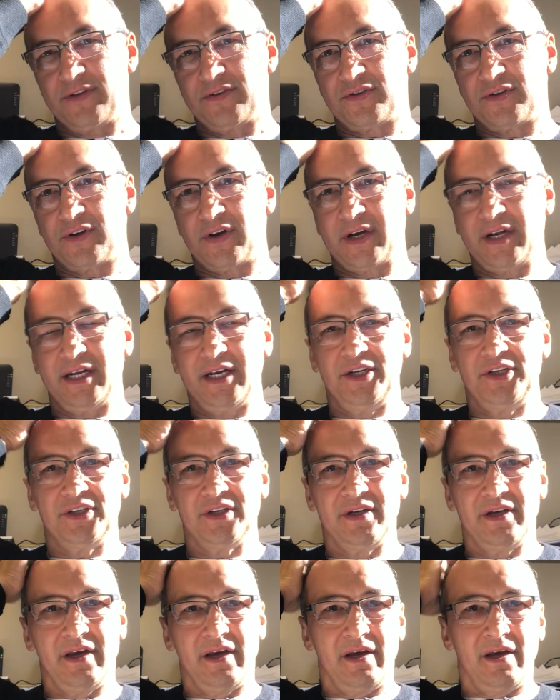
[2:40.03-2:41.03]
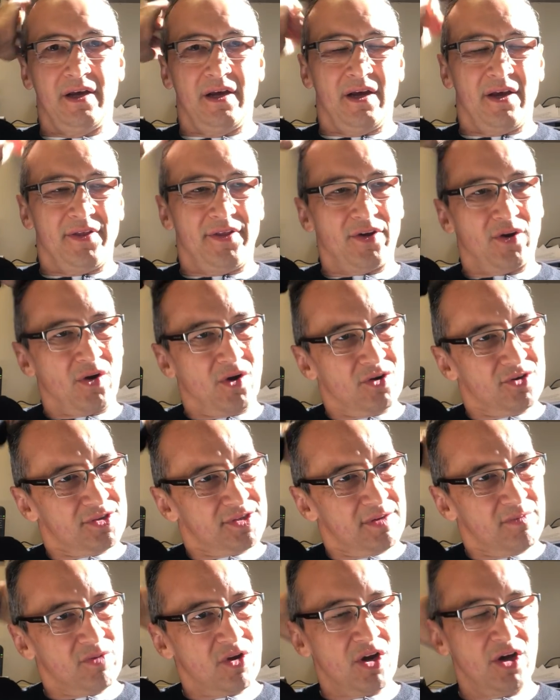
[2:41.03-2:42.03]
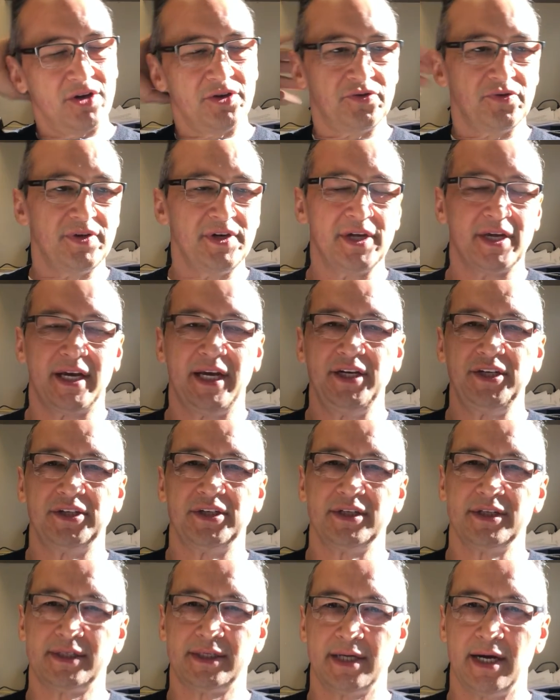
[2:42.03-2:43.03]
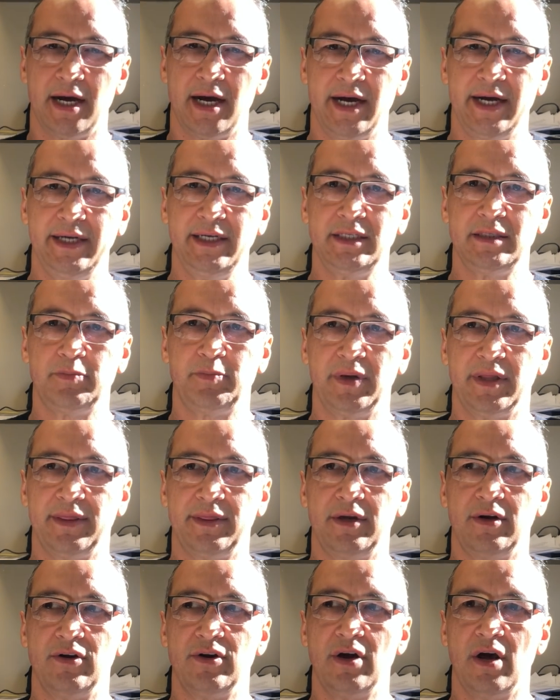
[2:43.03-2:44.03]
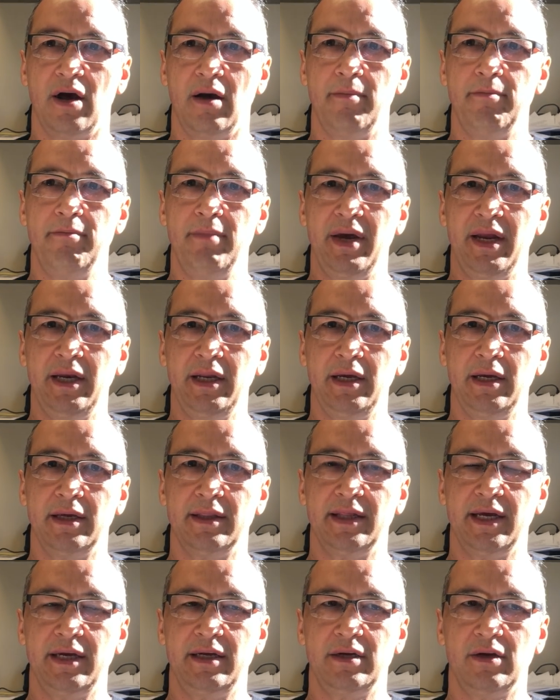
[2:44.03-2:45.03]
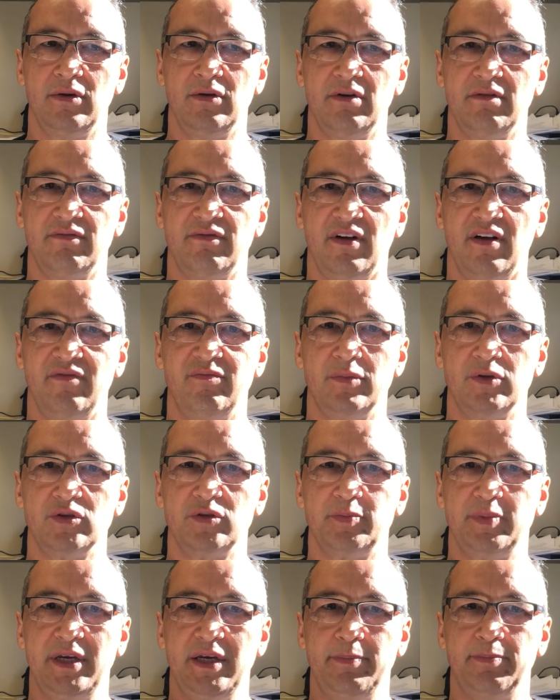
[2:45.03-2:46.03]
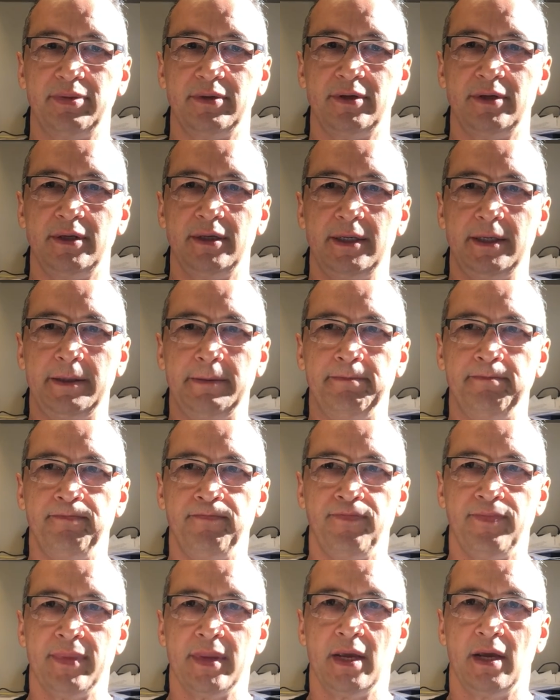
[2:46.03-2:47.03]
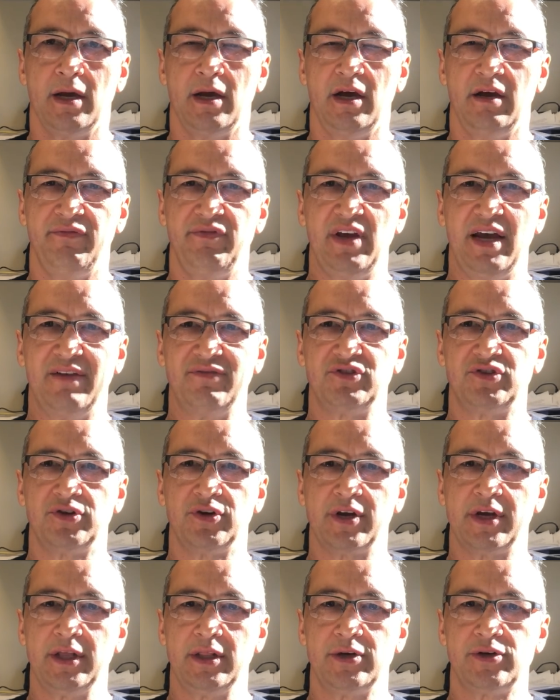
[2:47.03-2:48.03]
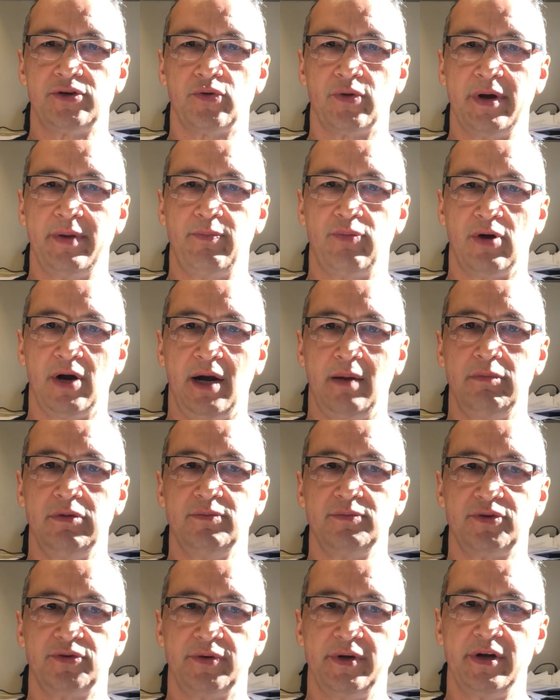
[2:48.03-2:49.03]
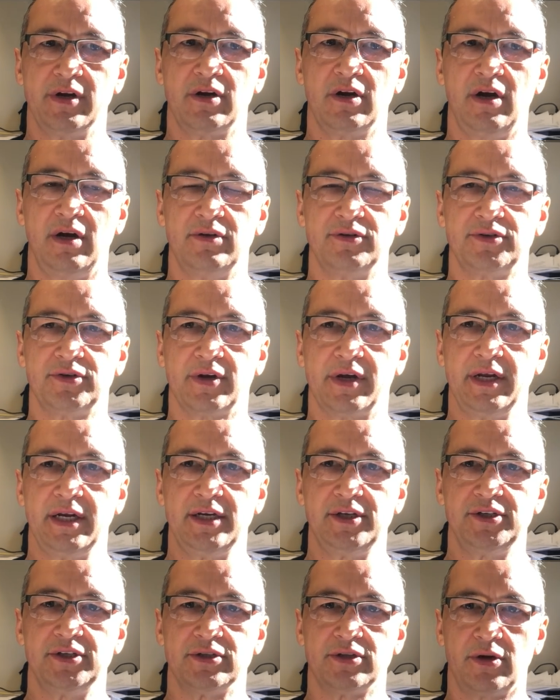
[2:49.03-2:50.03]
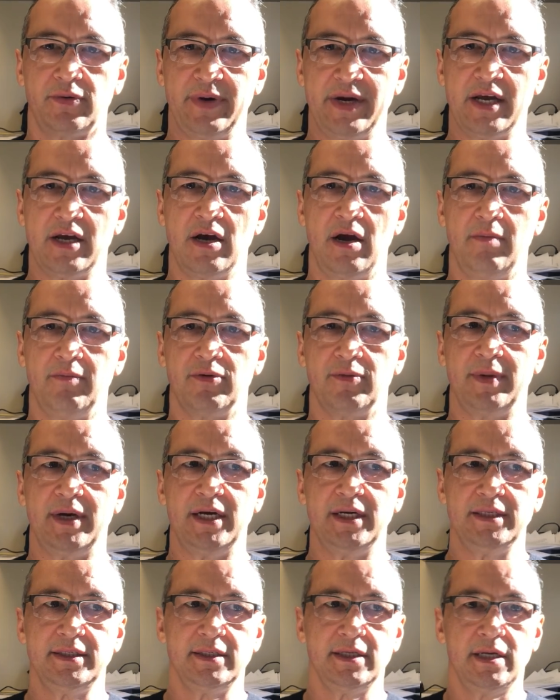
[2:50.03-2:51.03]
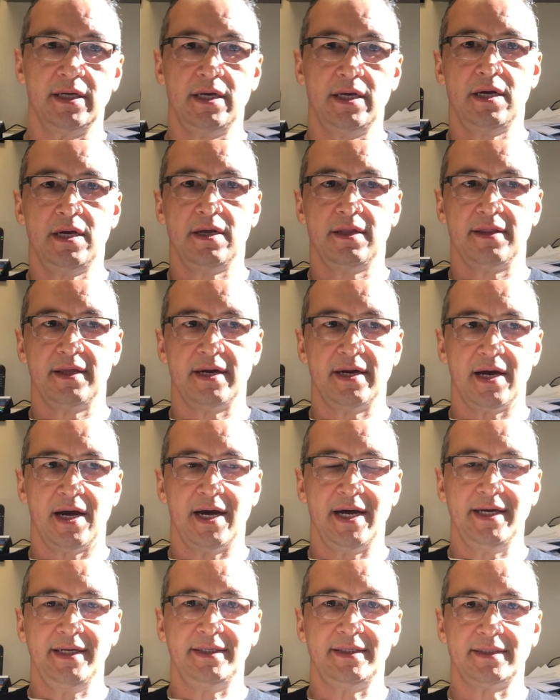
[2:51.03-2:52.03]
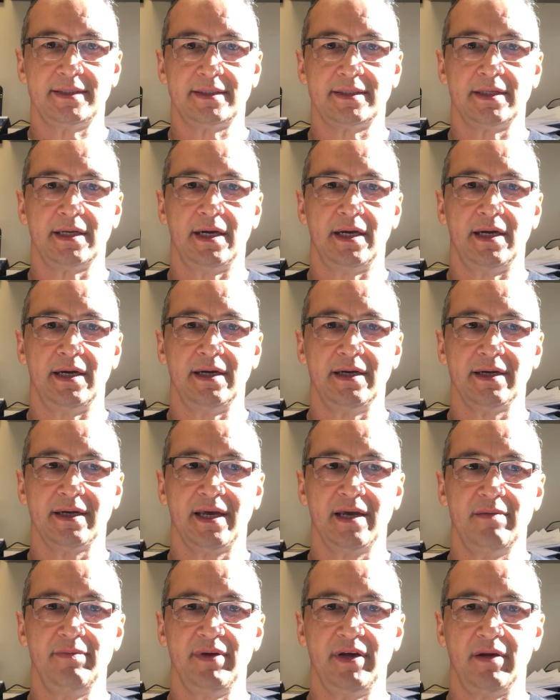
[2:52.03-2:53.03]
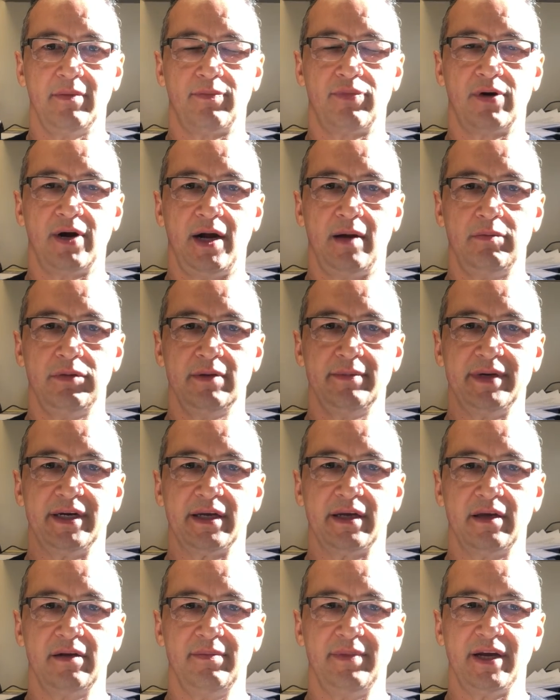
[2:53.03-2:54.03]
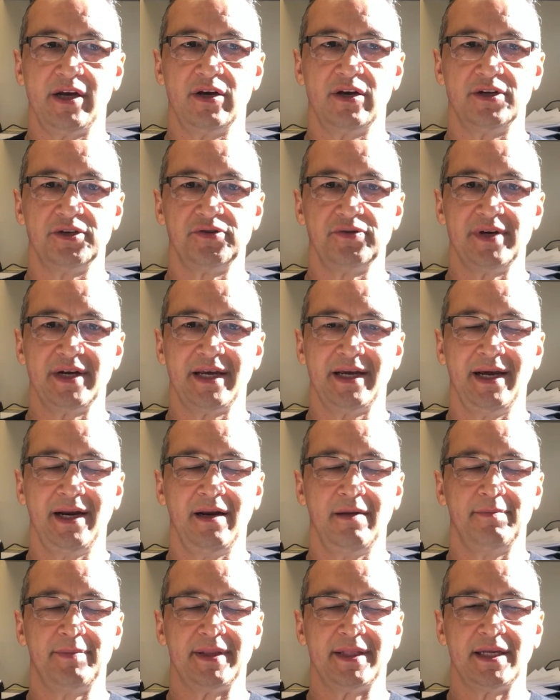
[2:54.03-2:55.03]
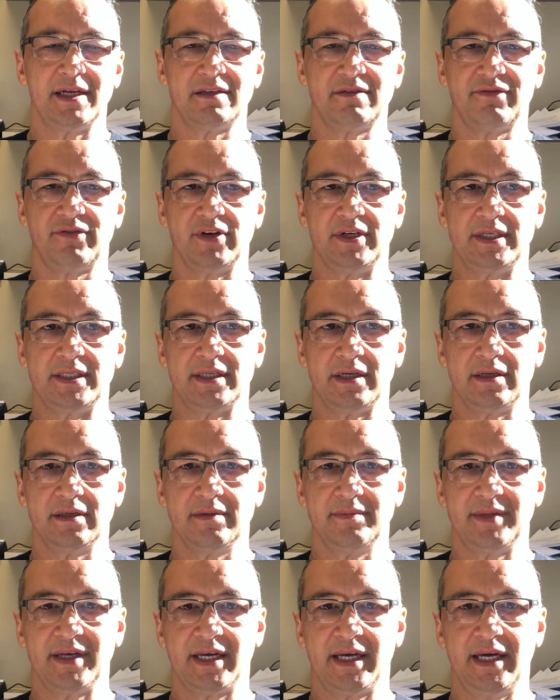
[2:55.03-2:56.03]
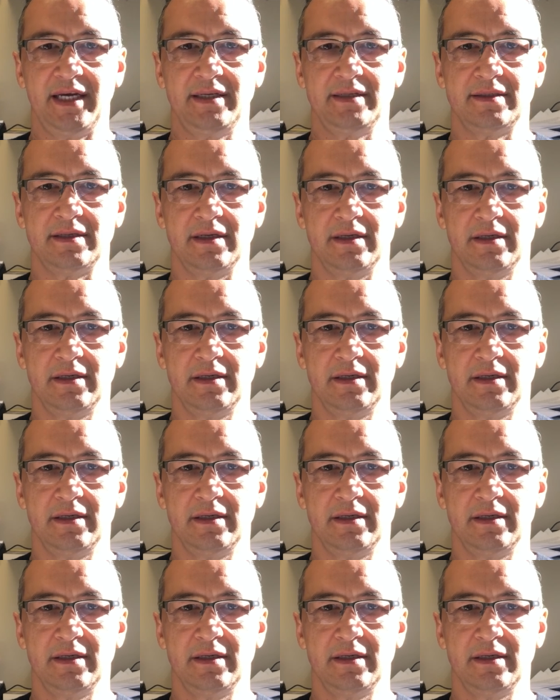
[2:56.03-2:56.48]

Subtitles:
the circulation. There are some contraindications to ice, but they're not many, and they don't involve most people. If you have circulatory problems where your circulation is already compromised, then ice can be a problem and can be contraindicated, but that's very seldom the case.